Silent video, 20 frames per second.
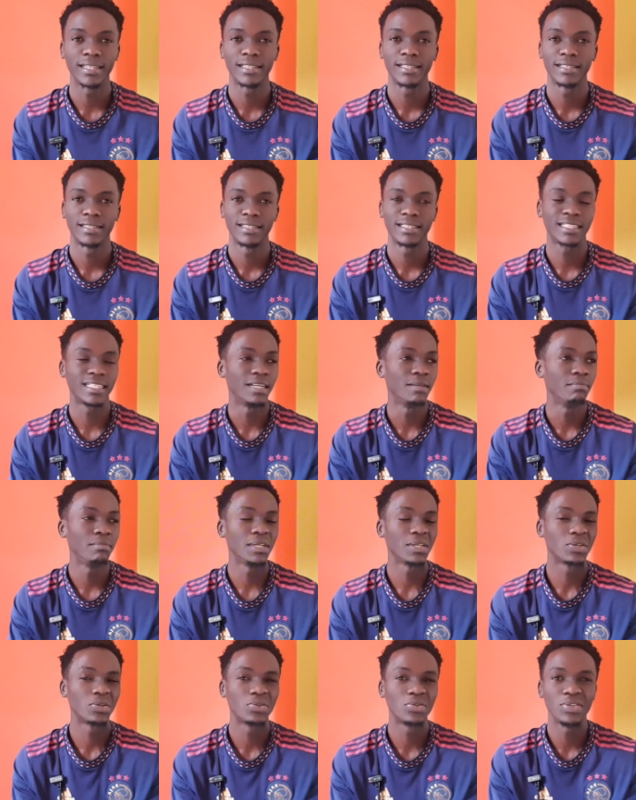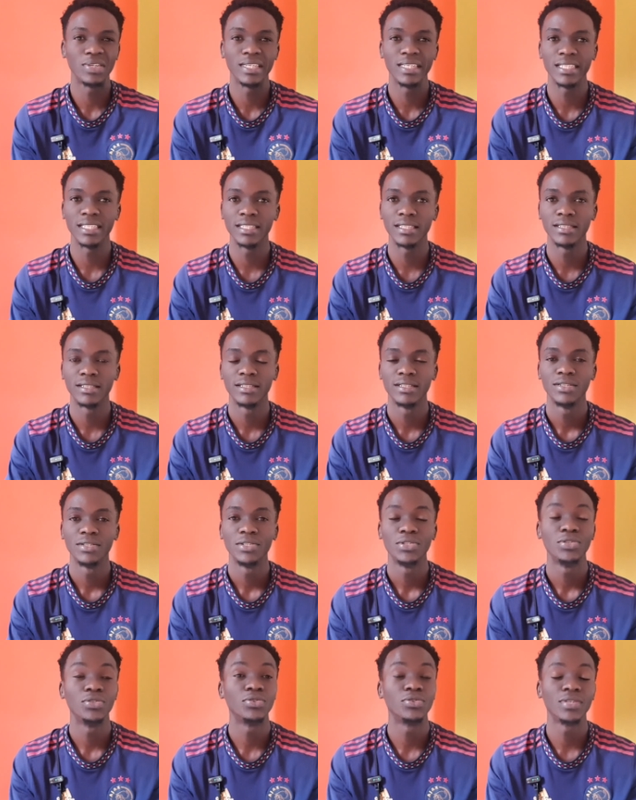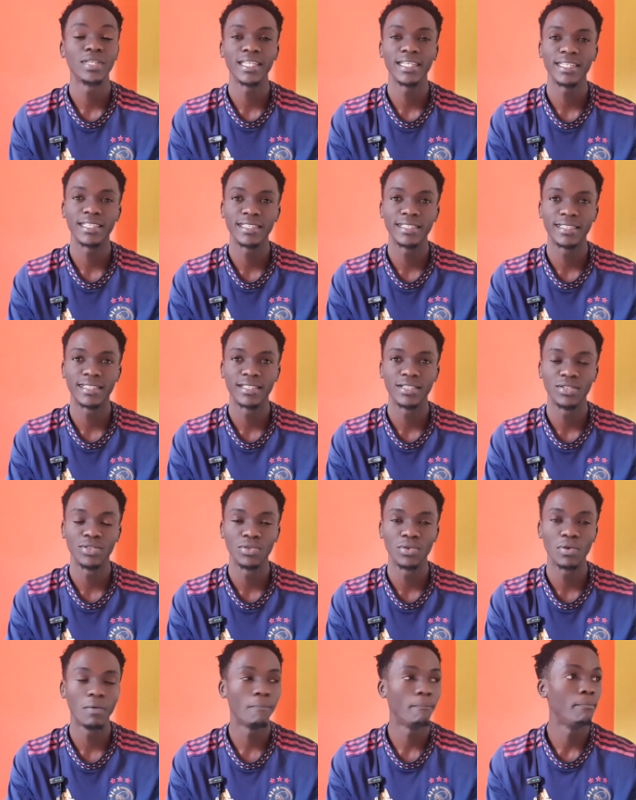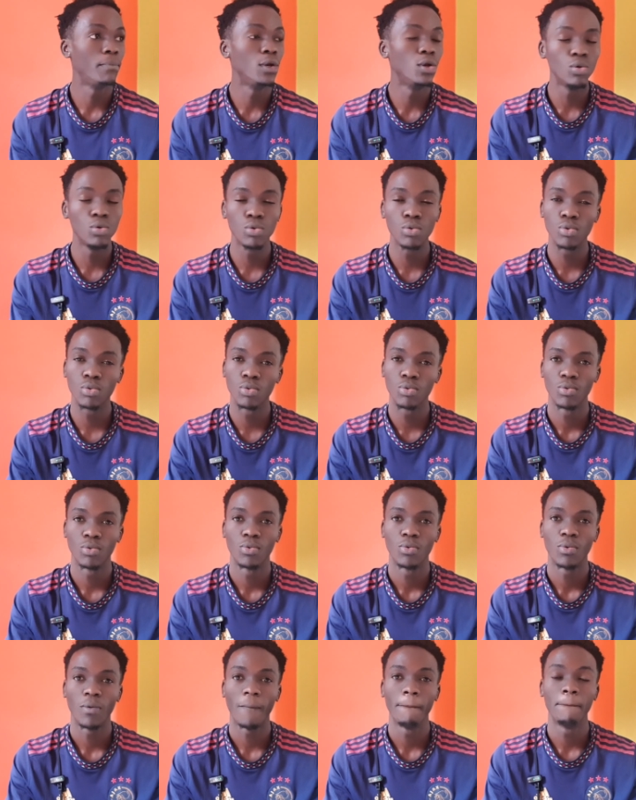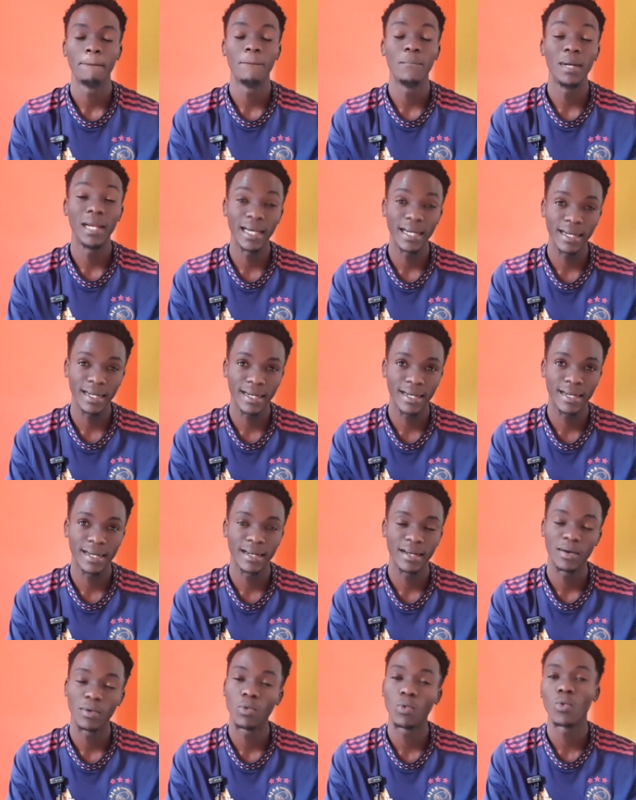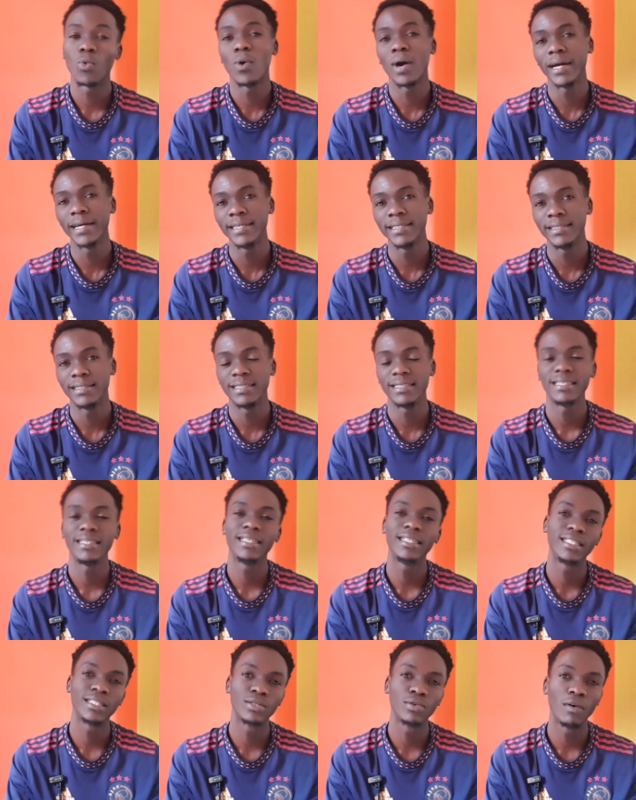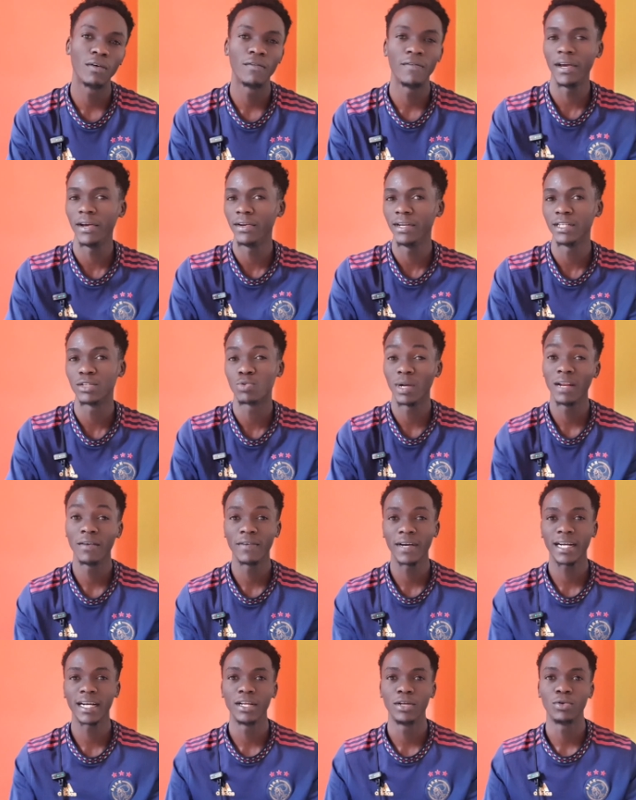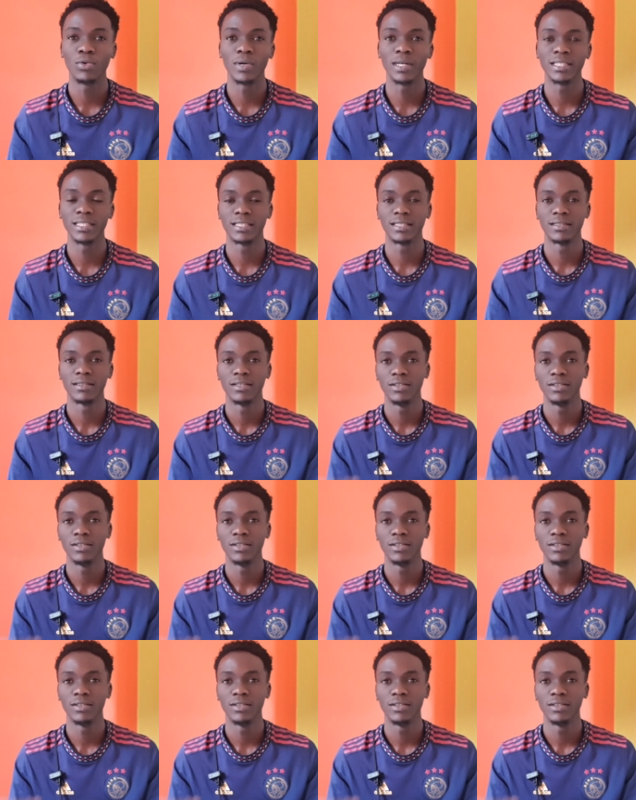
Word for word: It can be green, red, you know, blue, black, white, indigo, violet, whatever color you want.